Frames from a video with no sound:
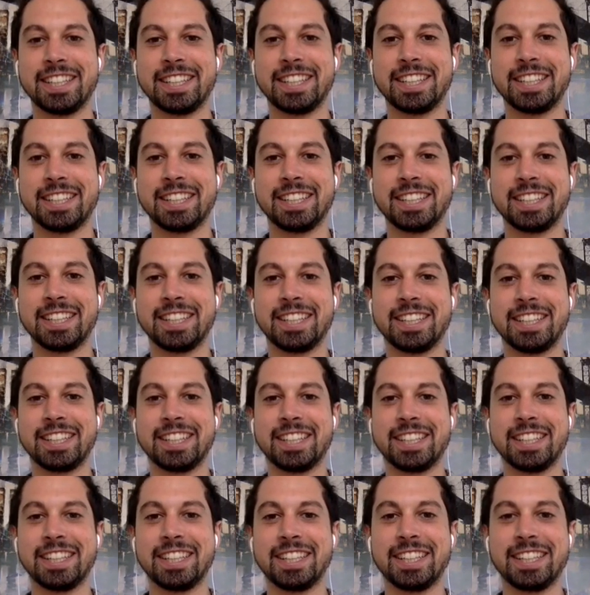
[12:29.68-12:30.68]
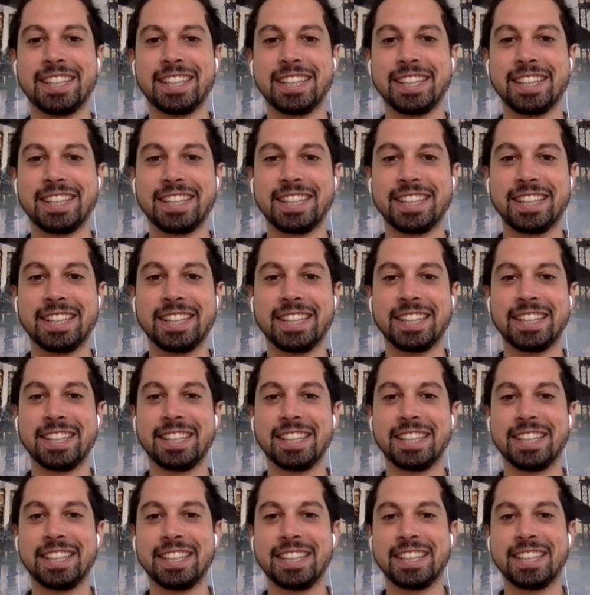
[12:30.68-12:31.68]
(silent)